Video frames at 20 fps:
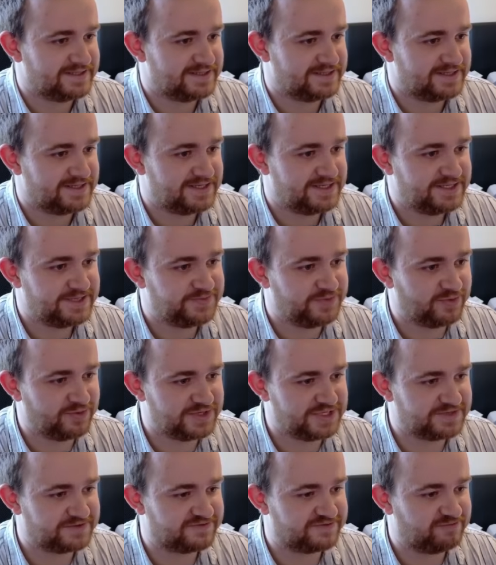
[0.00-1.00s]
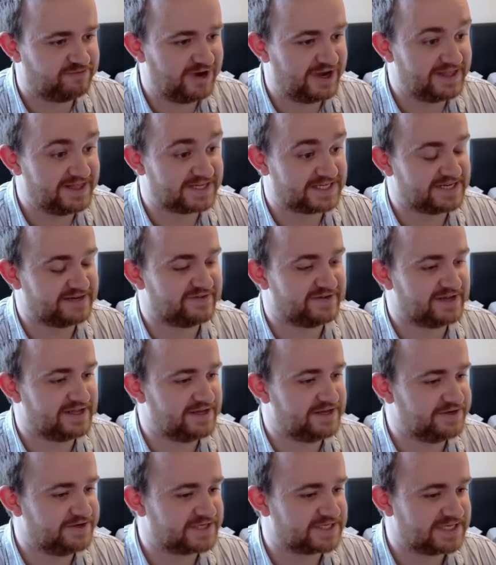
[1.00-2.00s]
And his board is relatively
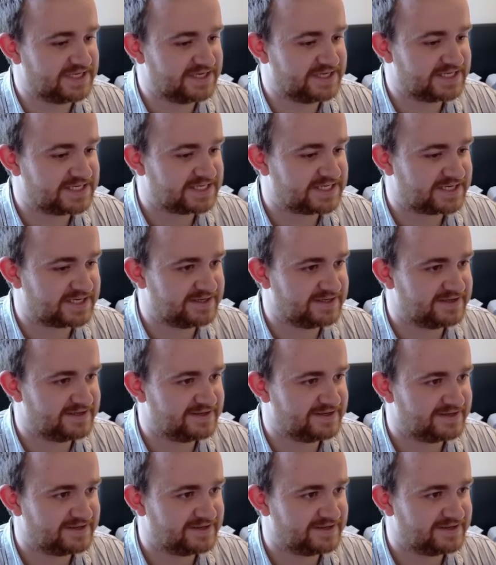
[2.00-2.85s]
useless, so...